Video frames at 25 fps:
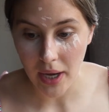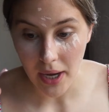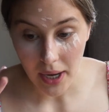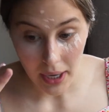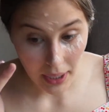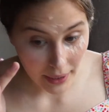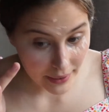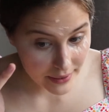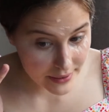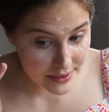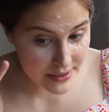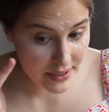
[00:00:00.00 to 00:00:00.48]

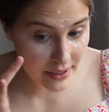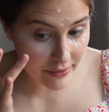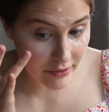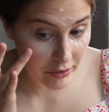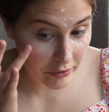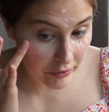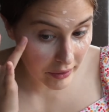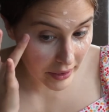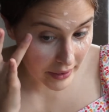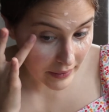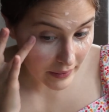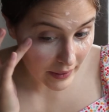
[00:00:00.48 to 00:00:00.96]
I used to have a
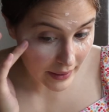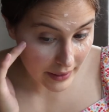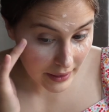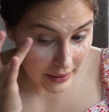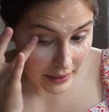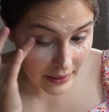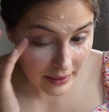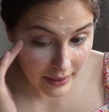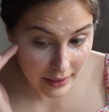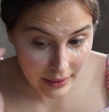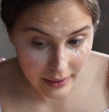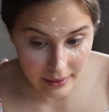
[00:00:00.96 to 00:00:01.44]
ring light
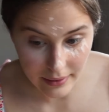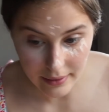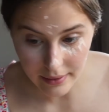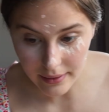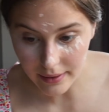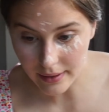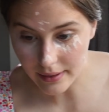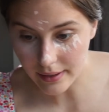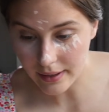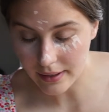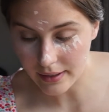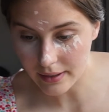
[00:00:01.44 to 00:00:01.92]
in
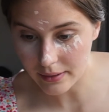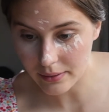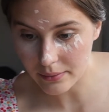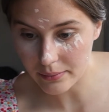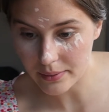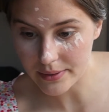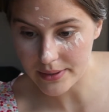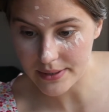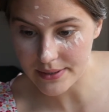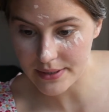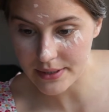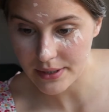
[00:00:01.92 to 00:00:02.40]
Canada, and it
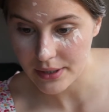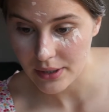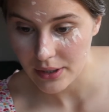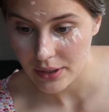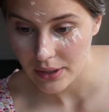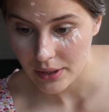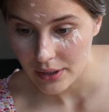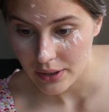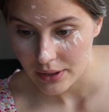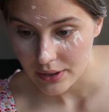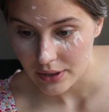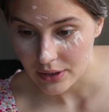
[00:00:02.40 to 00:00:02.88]
was
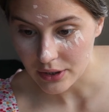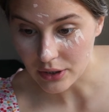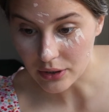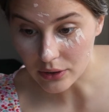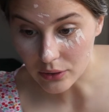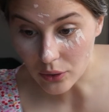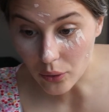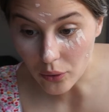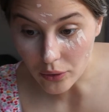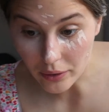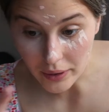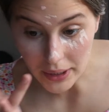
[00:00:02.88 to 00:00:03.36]

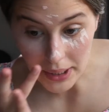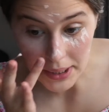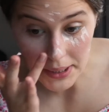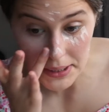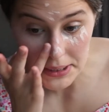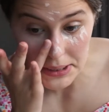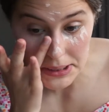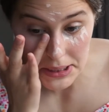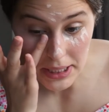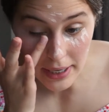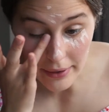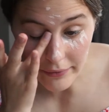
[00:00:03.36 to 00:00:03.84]

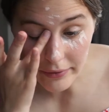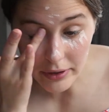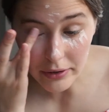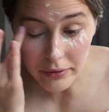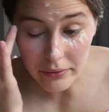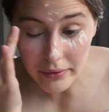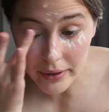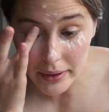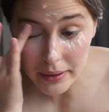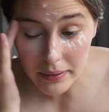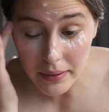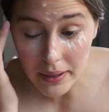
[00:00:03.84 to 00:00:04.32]
glorious having a
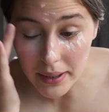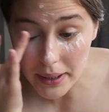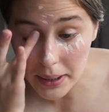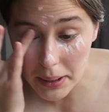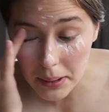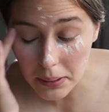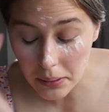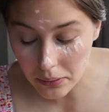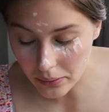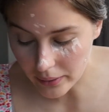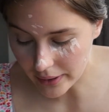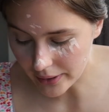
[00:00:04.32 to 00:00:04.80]
ring light.
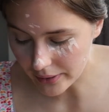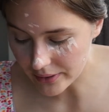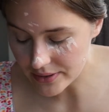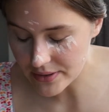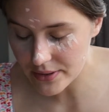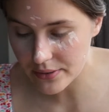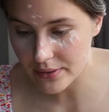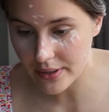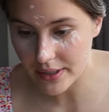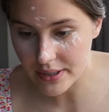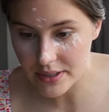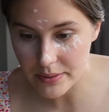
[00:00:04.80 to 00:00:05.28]
Oh, I also
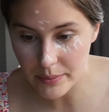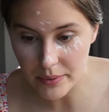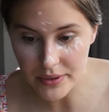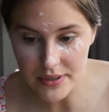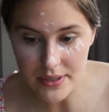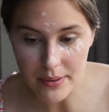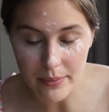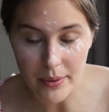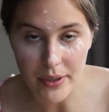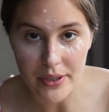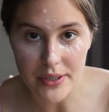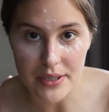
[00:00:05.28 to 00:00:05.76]
like to put
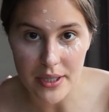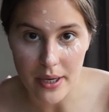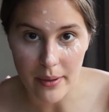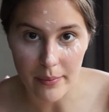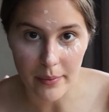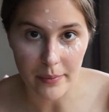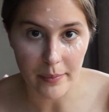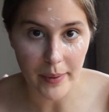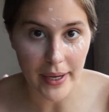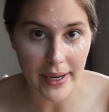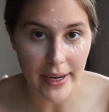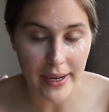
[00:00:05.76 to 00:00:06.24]
some on top of
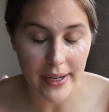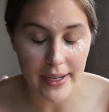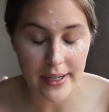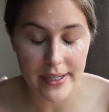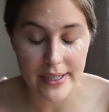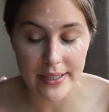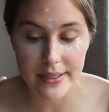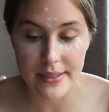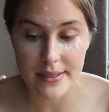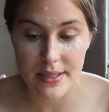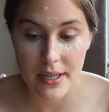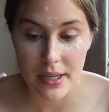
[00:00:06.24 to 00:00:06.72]
my
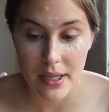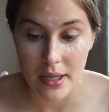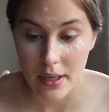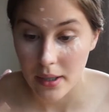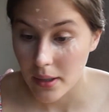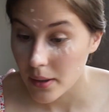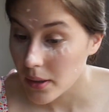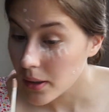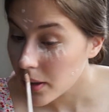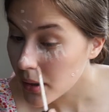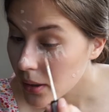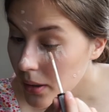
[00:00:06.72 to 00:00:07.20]
eyes
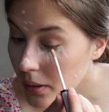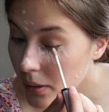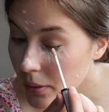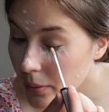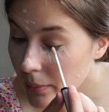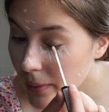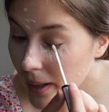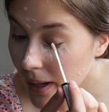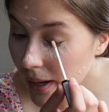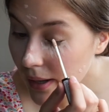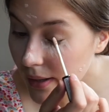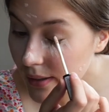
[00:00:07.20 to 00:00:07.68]
or
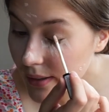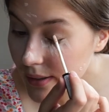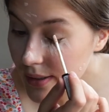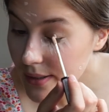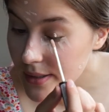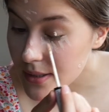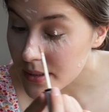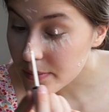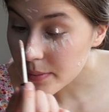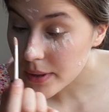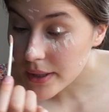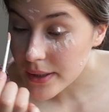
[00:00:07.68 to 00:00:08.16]
my
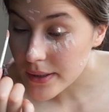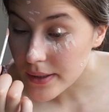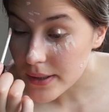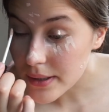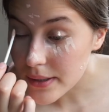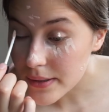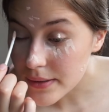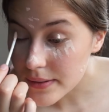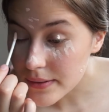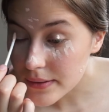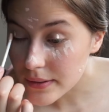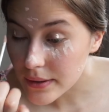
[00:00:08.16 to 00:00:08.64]
eyelids
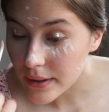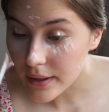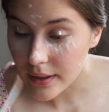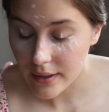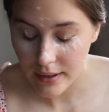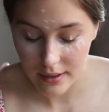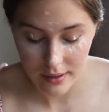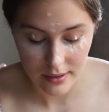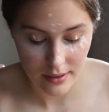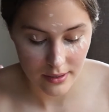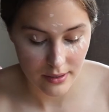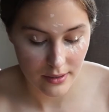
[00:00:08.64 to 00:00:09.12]
because
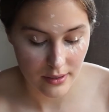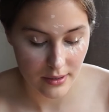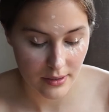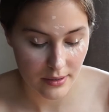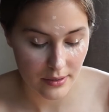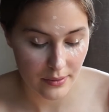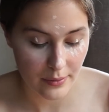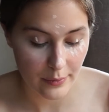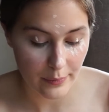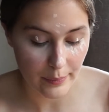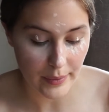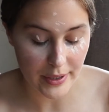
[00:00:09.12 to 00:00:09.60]

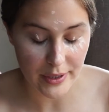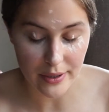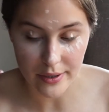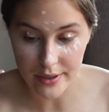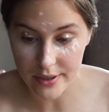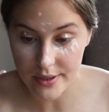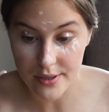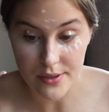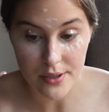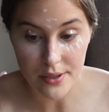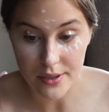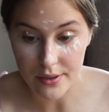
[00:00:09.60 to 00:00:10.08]
my dark
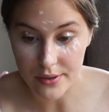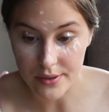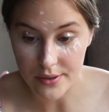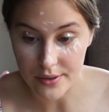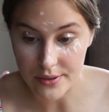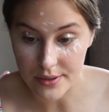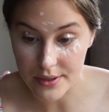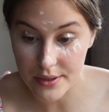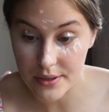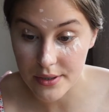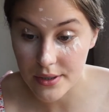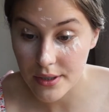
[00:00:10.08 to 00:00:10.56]

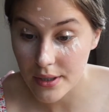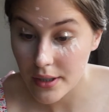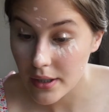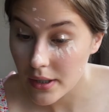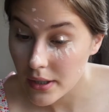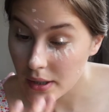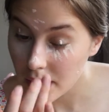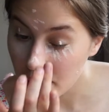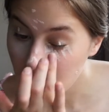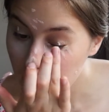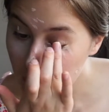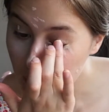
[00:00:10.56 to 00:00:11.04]
circles,
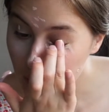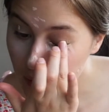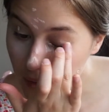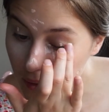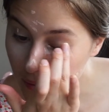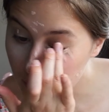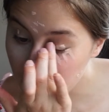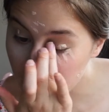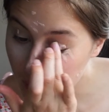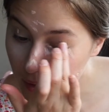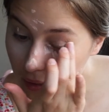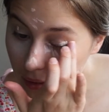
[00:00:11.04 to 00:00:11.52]
they
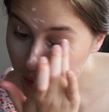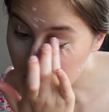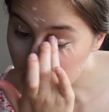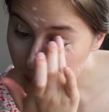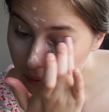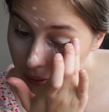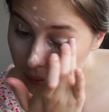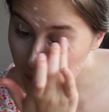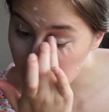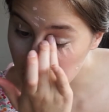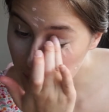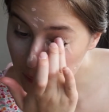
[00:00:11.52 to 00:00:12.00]
never end.
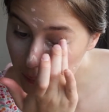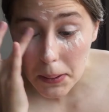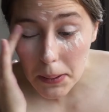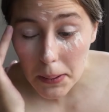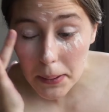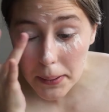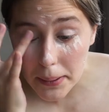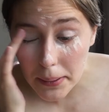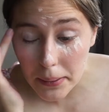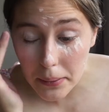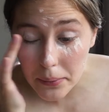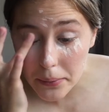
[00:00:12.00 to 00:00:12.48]

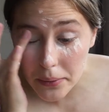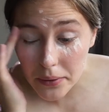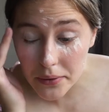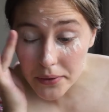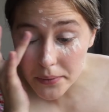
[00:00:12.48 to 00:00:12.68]
I know you're